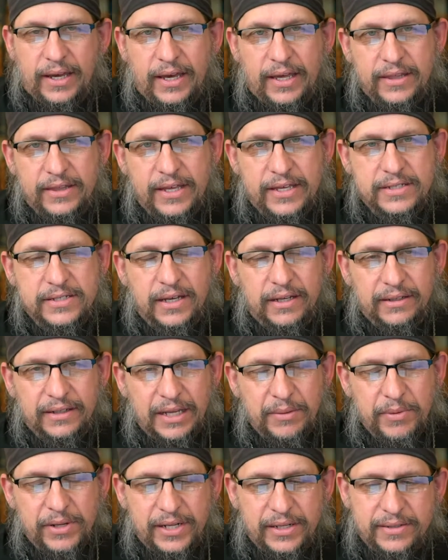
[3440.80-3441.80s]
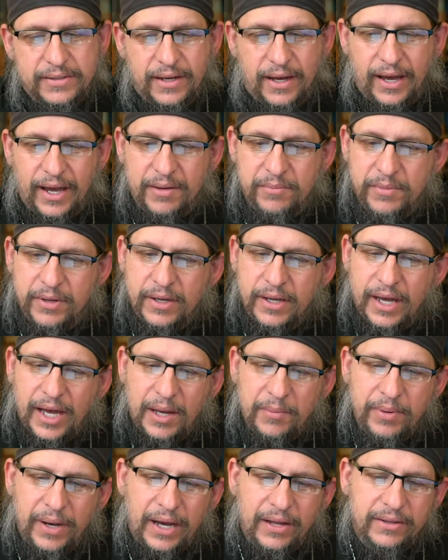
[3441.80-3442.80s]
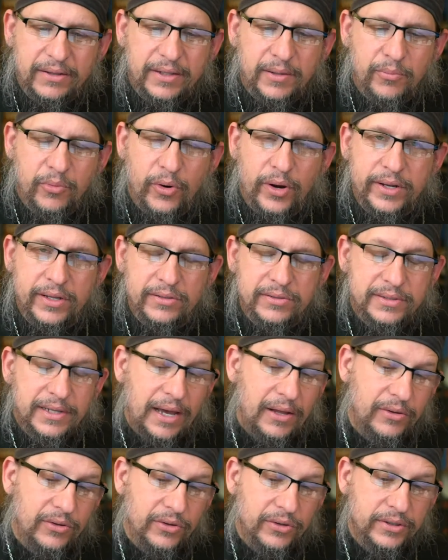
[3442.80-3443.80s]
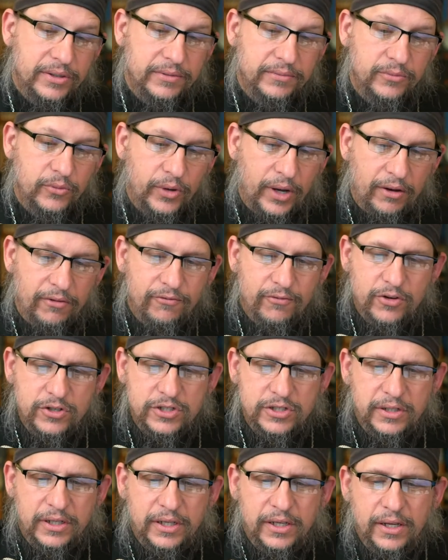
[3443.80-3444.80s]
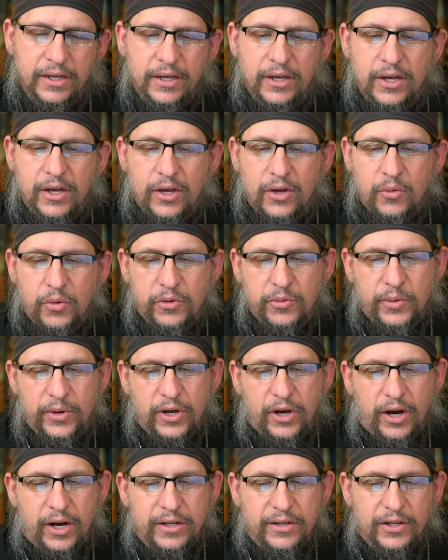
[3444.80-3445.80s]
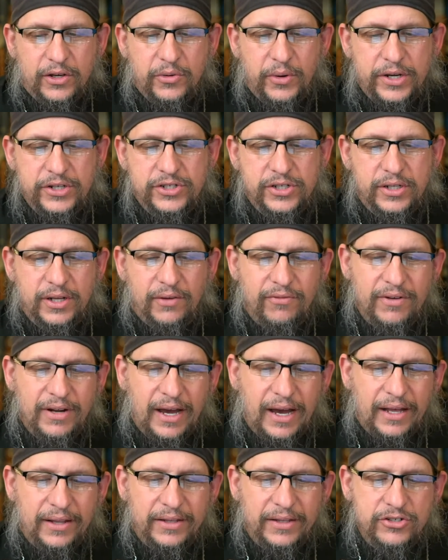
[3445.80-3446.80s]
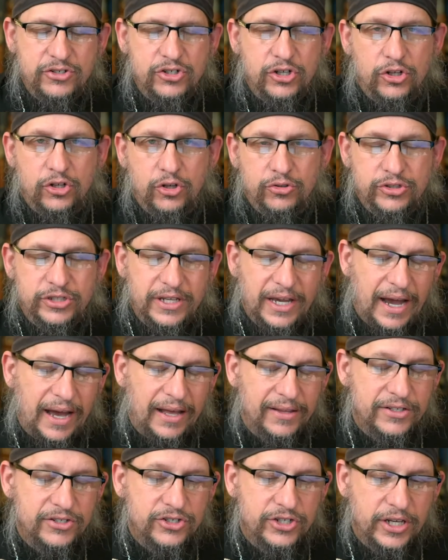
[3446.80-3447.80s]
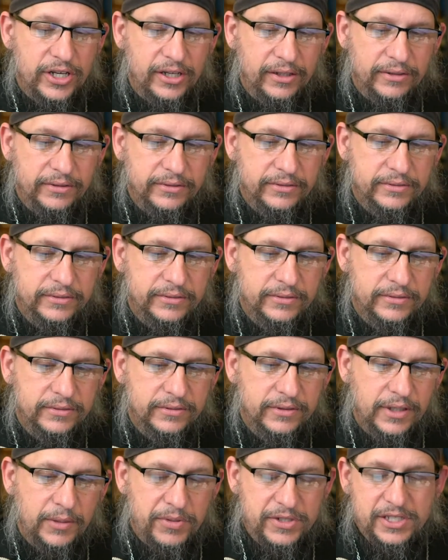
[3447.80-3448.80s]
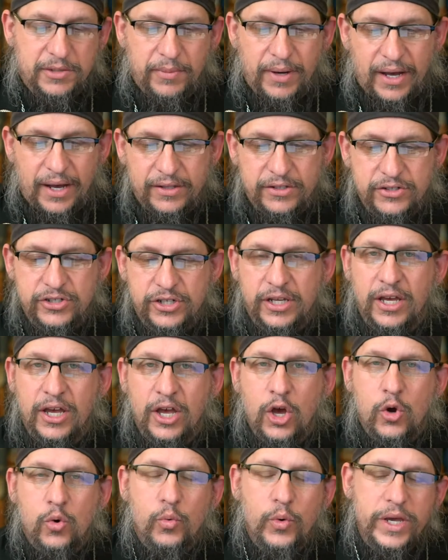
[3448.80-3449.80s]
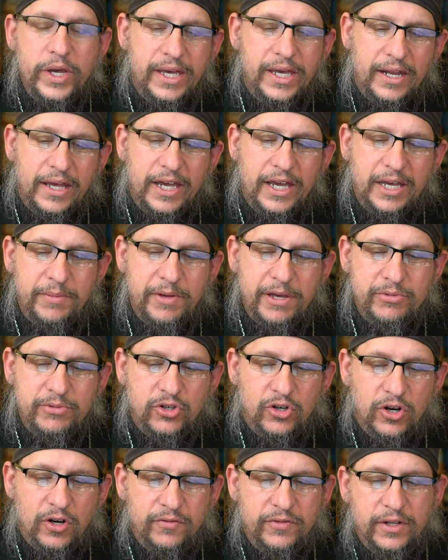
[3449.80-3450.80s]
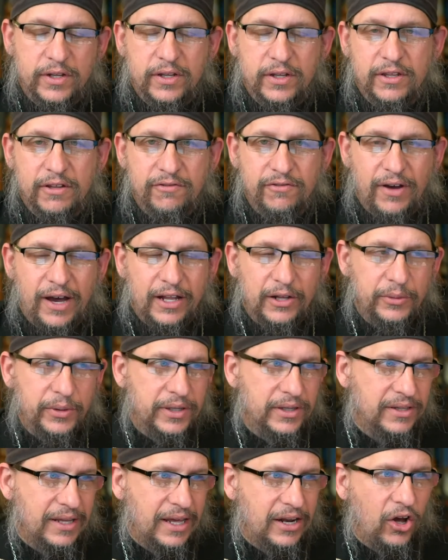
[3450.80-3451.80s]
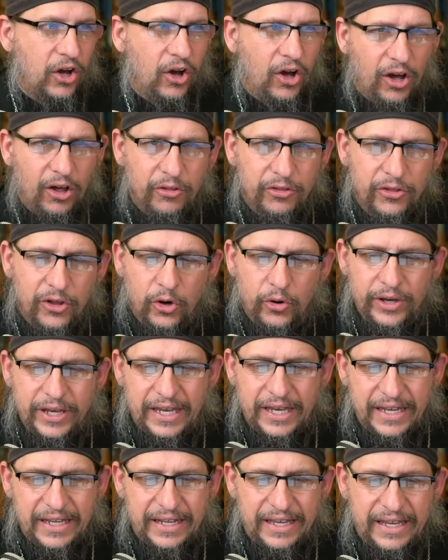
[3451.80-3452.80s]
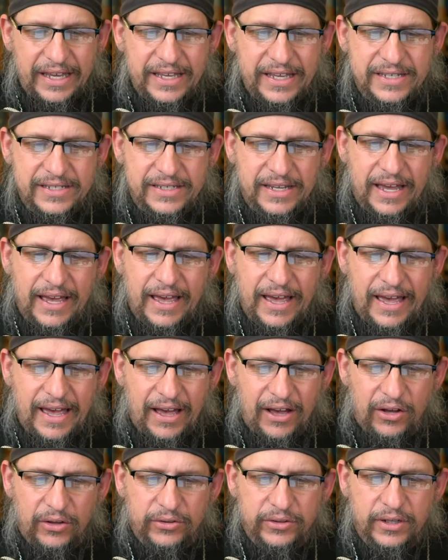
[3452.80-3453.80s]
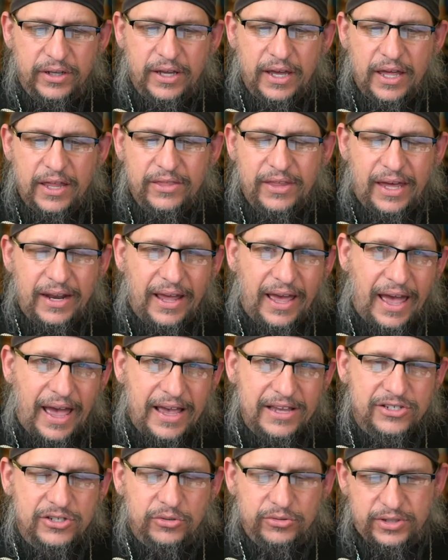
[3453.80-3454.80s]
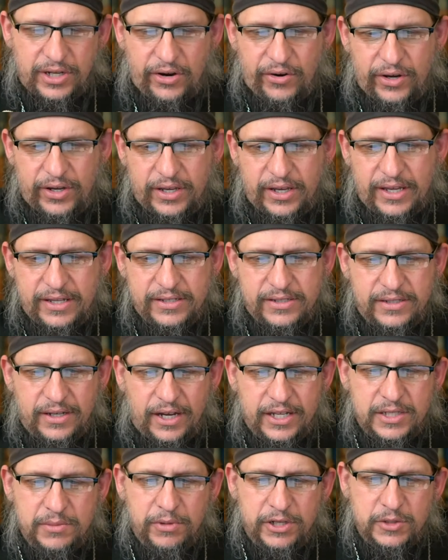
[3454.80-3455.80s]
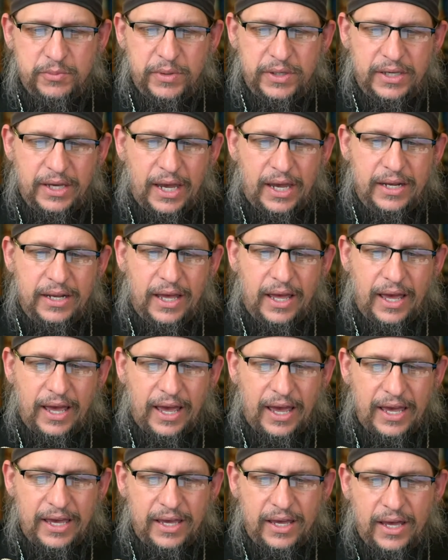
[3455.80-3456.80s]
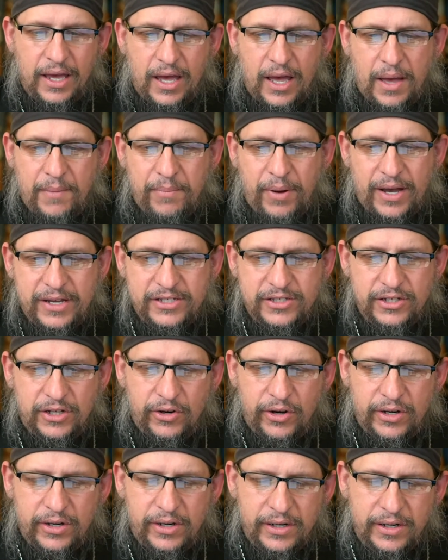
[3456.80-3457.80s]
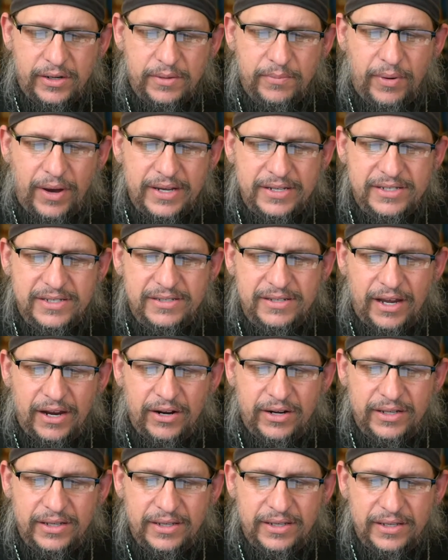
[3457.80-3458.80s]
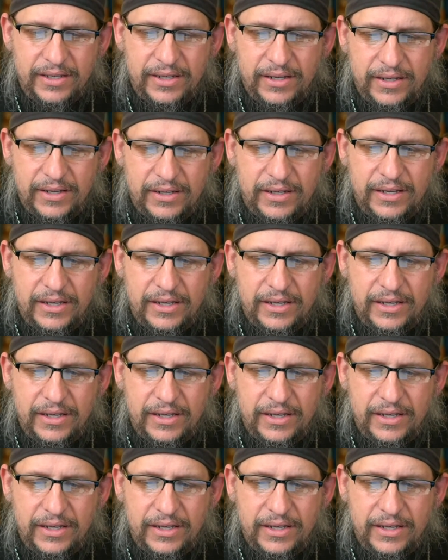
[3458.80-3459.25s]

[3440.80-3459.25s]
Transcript: in this limited time about the perennialist outlook well firstly with regard to the question of knowledge gnoseology epistemology we can it can be observed the following: that although it is held that esoteric insights must be gained a posteriori, posteriori